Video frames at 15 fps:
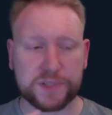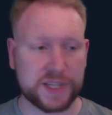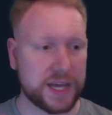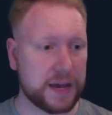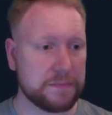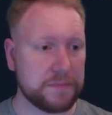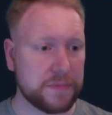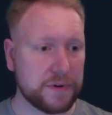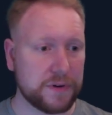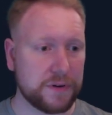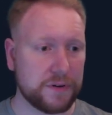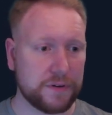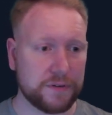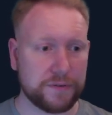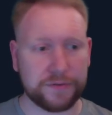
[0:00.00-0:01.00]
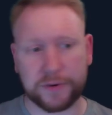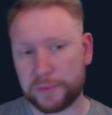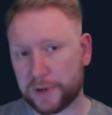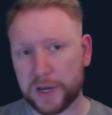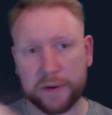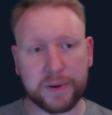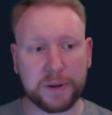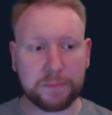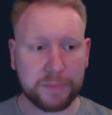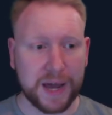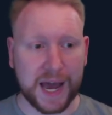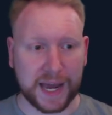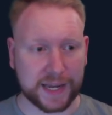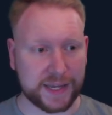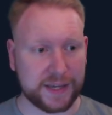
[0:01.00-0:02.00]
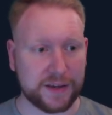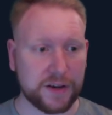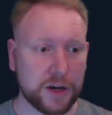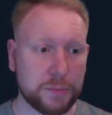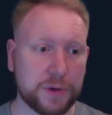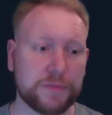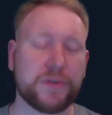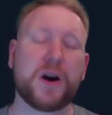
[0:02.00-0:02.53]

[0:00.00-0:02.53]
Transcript: them from going back above.